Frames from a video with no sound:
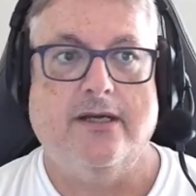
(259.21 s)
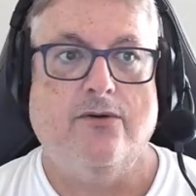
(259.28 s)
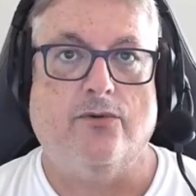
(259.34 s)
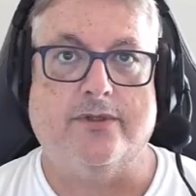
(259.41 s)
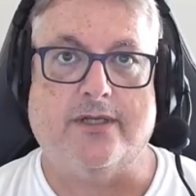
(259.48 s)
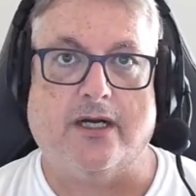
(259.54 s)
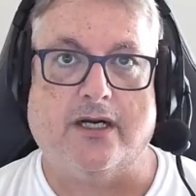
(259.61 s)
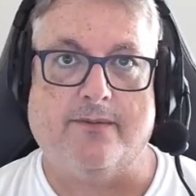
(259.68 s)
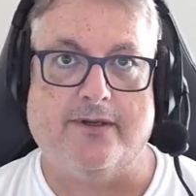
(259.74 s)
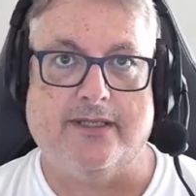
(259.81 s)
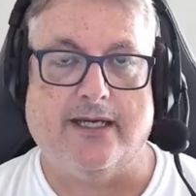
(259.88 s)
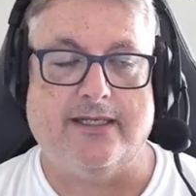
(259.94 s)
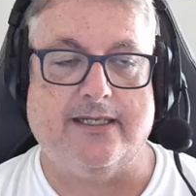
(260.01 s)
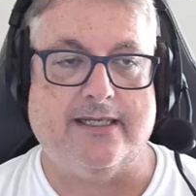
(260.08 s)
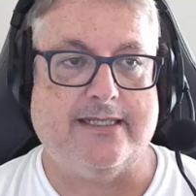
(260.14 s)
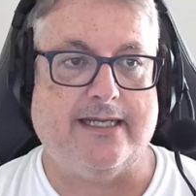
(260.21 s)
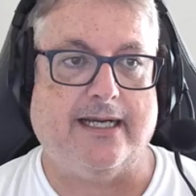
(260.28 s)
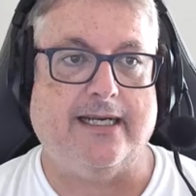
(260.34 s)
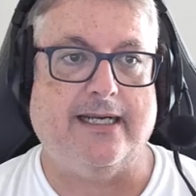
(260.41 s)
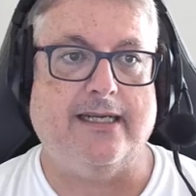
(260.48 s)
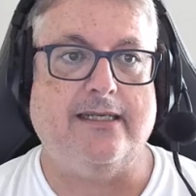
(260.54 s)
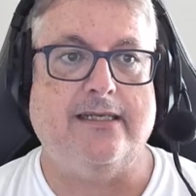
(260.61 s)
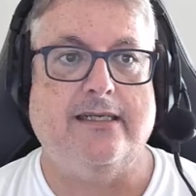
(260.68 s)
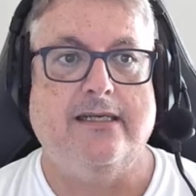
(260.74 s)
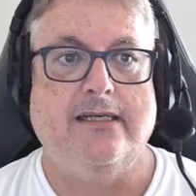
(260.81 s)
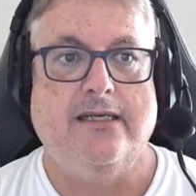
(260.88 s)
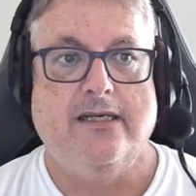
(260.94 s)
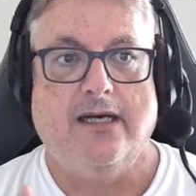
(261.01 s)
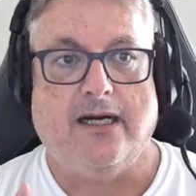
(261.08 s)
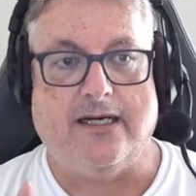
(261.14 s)
we'll talk about that in a second
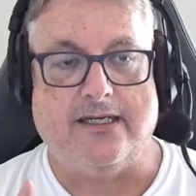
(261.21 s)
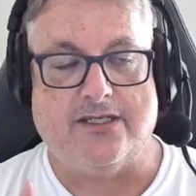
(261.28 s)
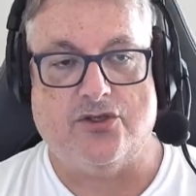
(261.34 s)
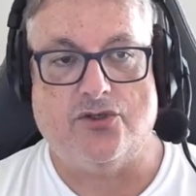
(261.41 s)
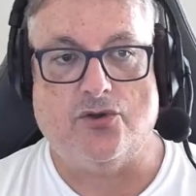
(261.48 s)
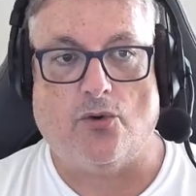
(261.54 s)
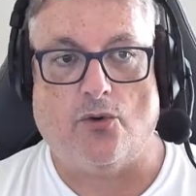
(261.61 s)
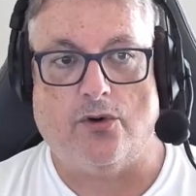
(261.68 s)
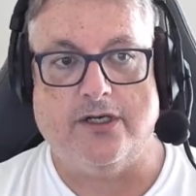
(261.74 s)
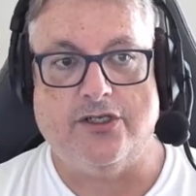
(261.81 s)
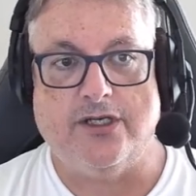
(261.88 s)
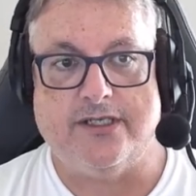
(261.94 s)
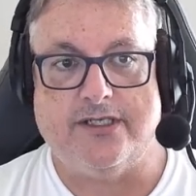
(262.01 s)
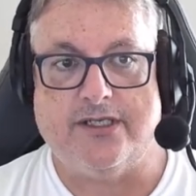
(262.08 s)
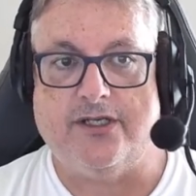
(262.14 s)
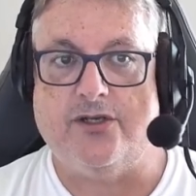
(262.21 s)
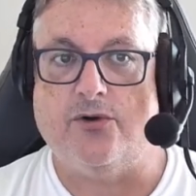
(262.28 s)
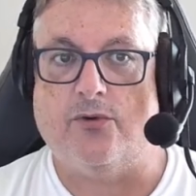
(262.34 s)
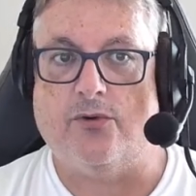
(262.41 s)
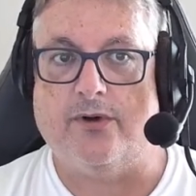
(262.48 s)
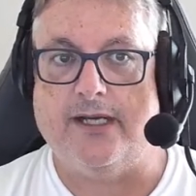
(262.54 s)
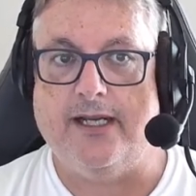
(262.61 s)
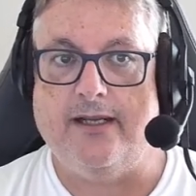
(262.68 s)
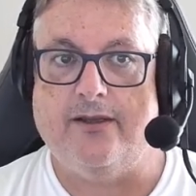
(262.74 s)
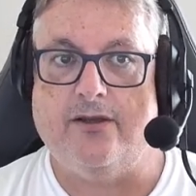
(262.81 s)
uh, storage and security.